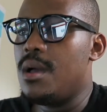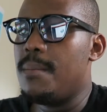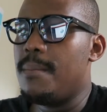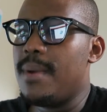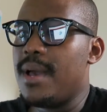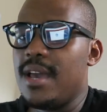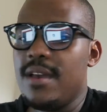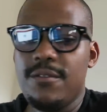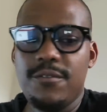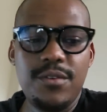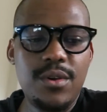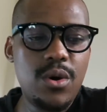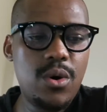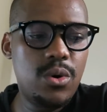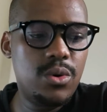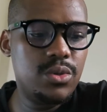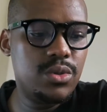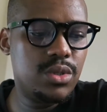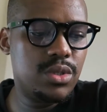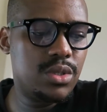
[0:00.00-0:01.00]
My
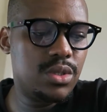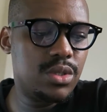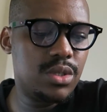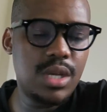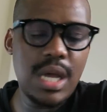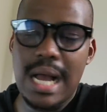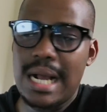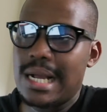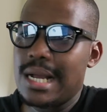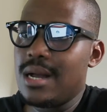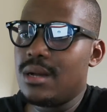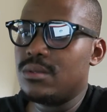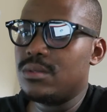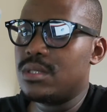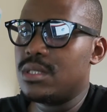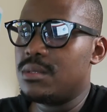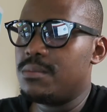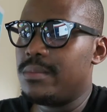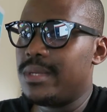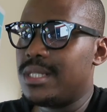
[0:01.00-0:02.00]
Afrihost account
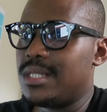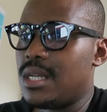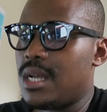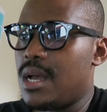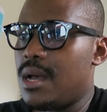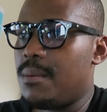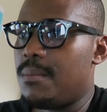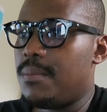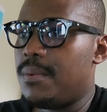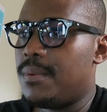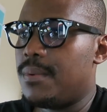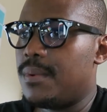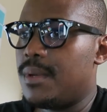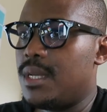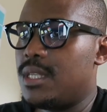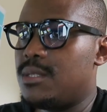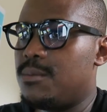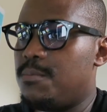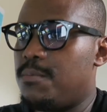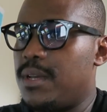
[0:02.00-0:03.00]
is messing up.
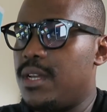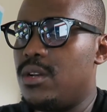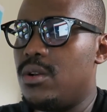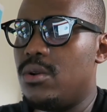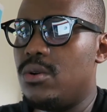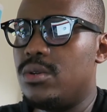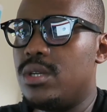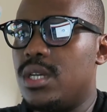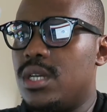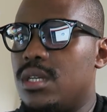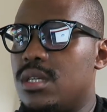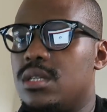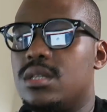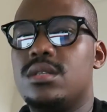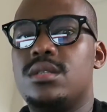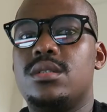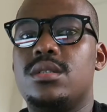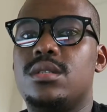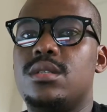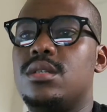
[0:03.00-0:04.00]
It's been loading
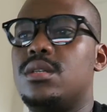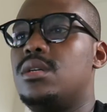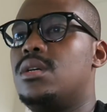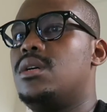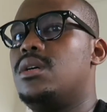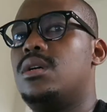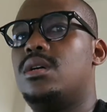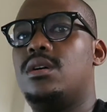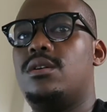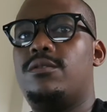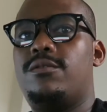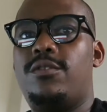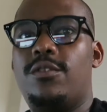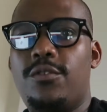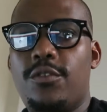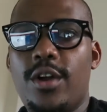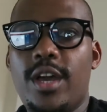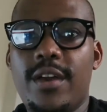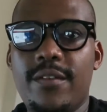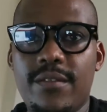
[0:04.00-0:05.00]
for
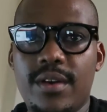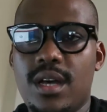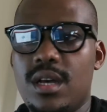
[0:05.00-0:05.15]
forever.